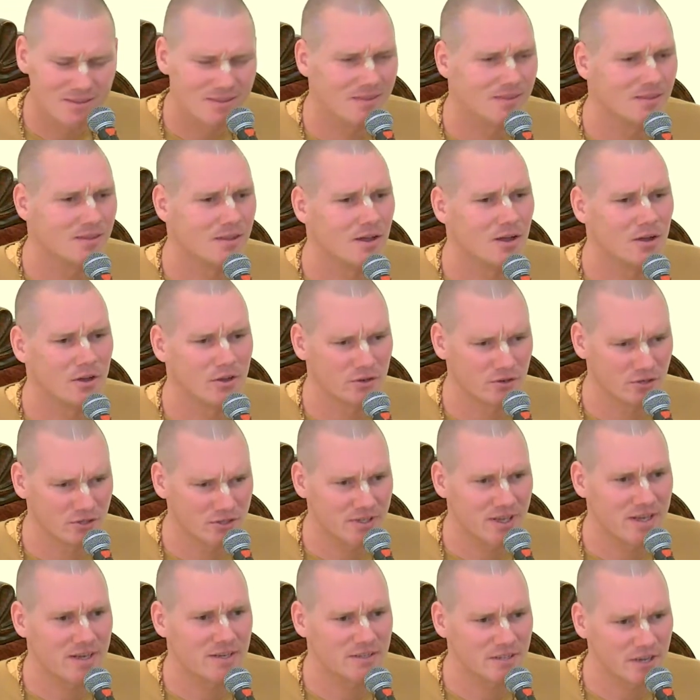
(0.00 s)
no, you're
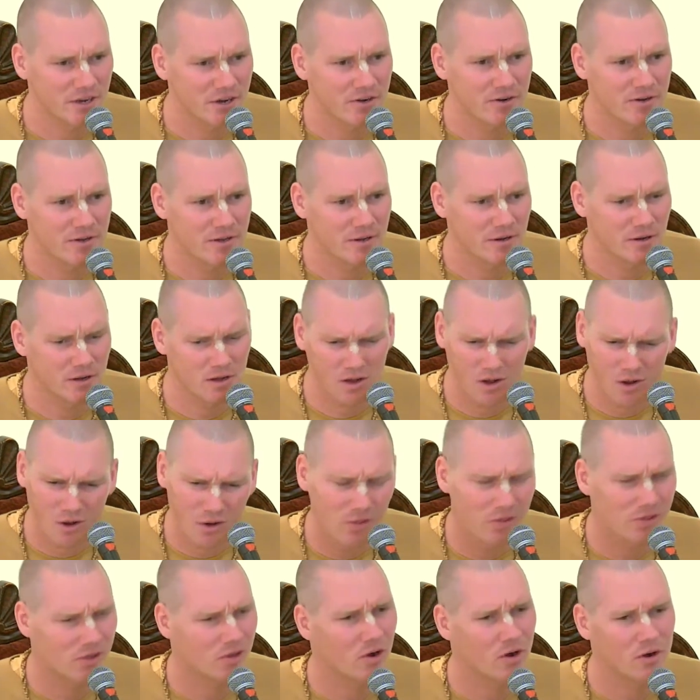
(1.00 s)
sectarian. All
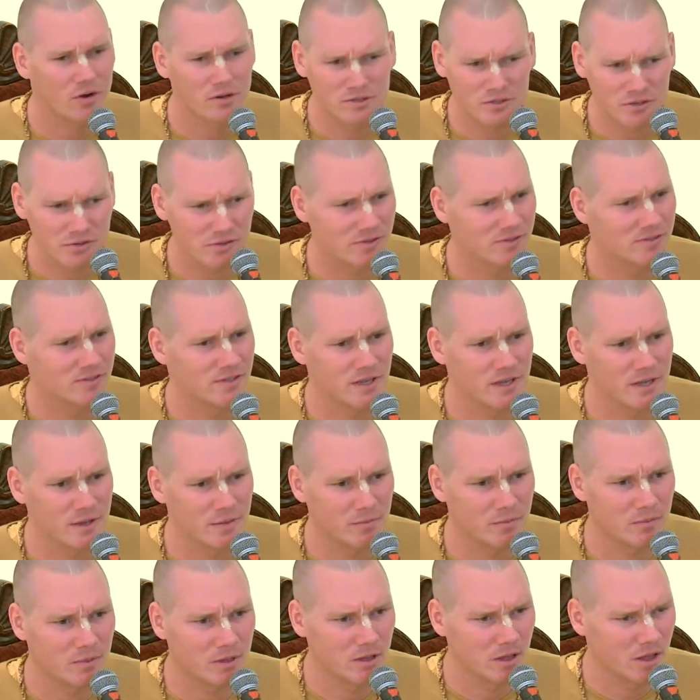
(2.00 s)
the cars are the same.
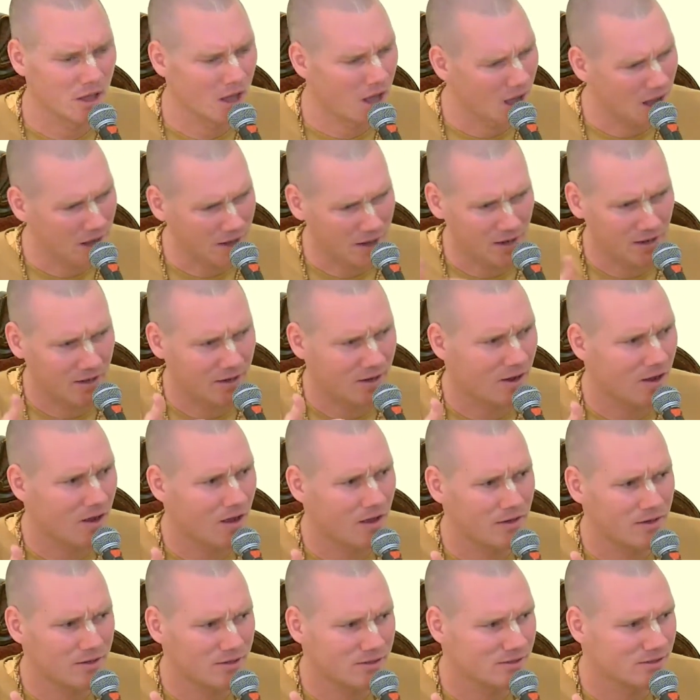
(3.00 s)
I got a
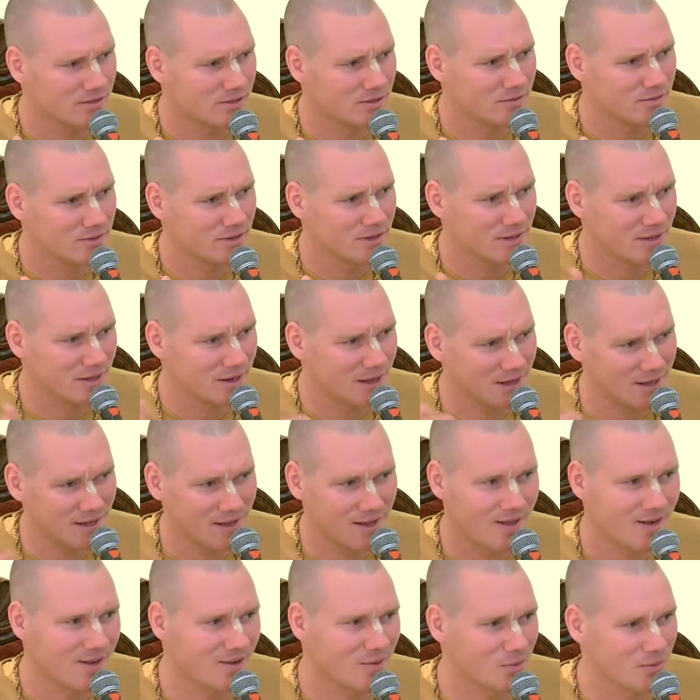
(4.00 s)
Honda Civic and I
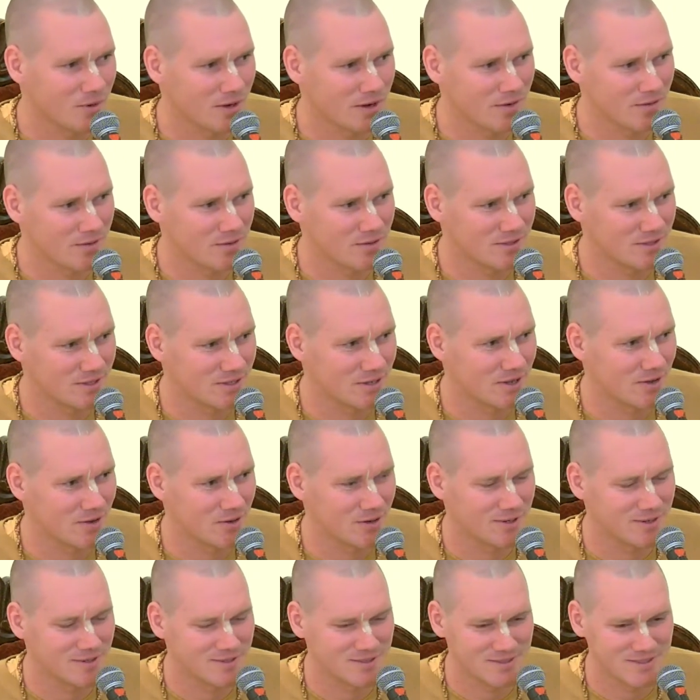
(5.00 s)
got a whatever
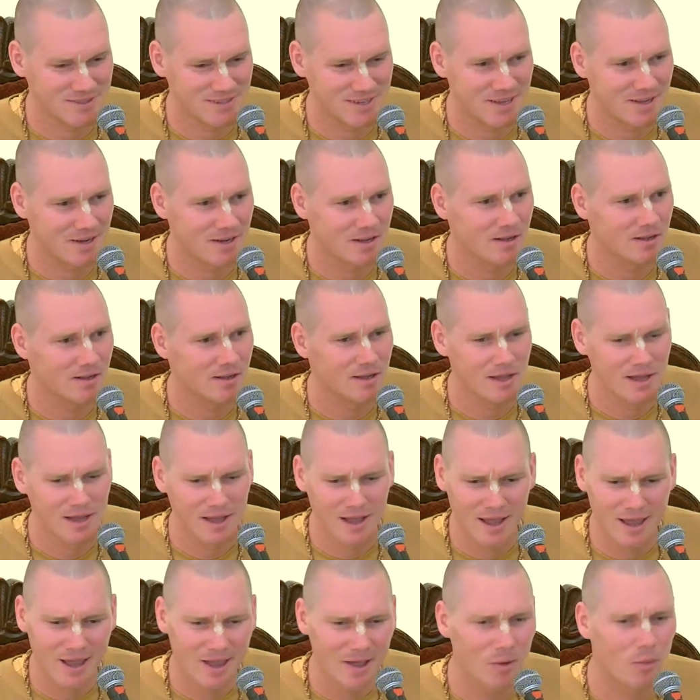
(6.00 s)
Toyota Sienna,
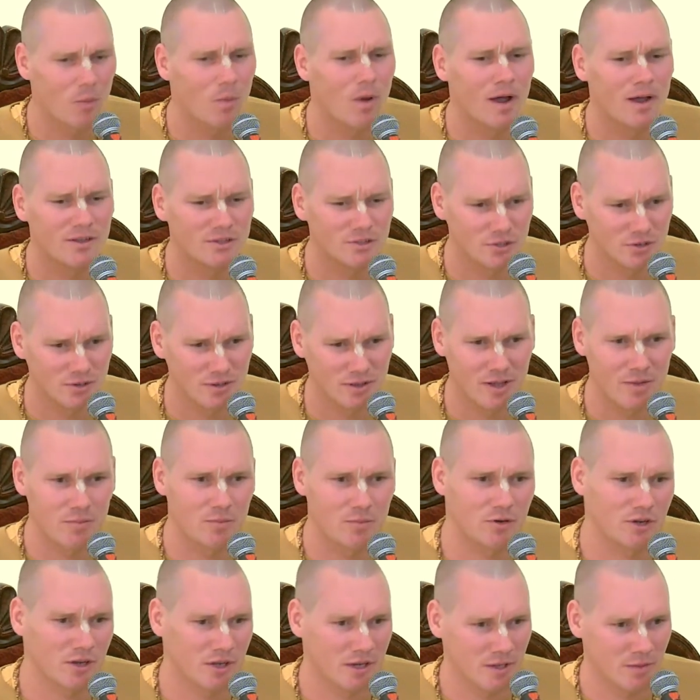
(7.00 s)
and why is your
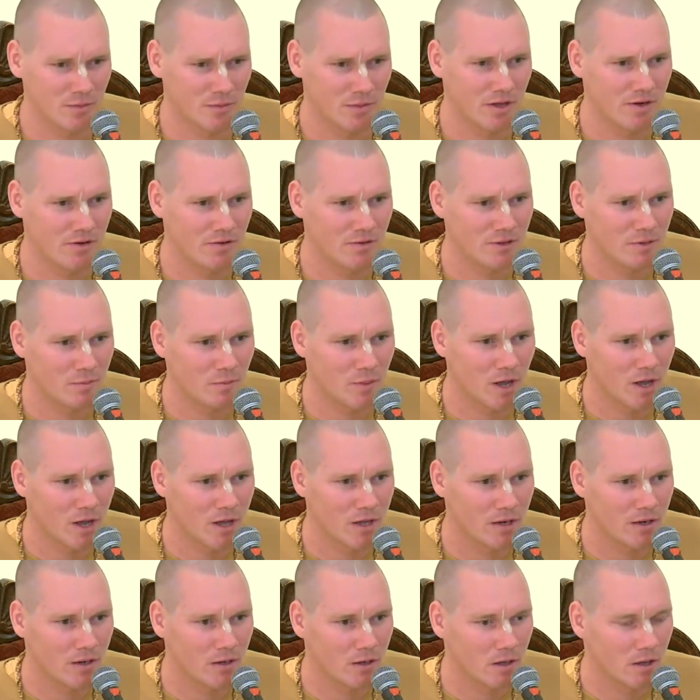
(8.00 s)
Lamborghini better than mine?
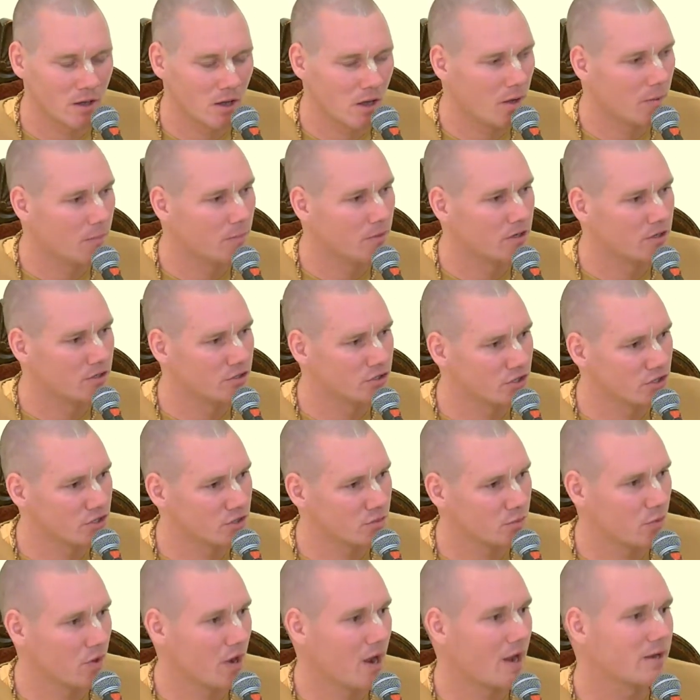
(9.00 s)
But just
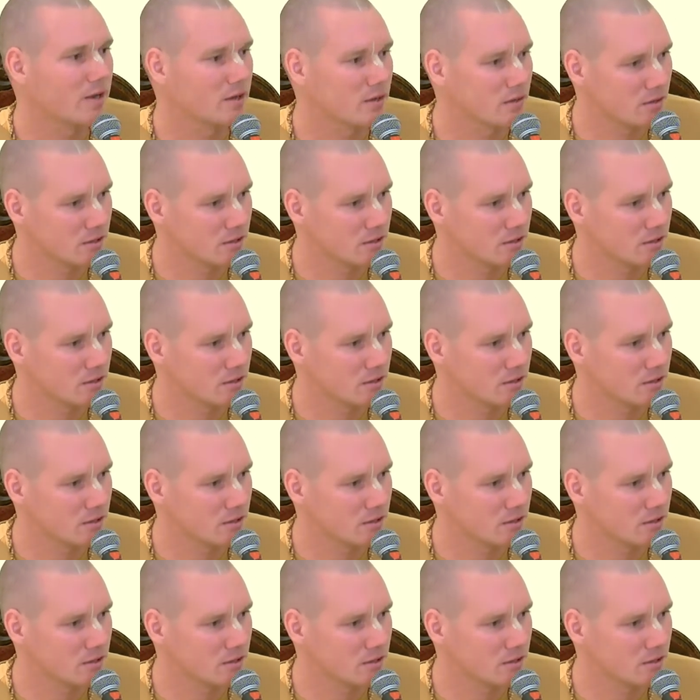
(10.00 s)
practically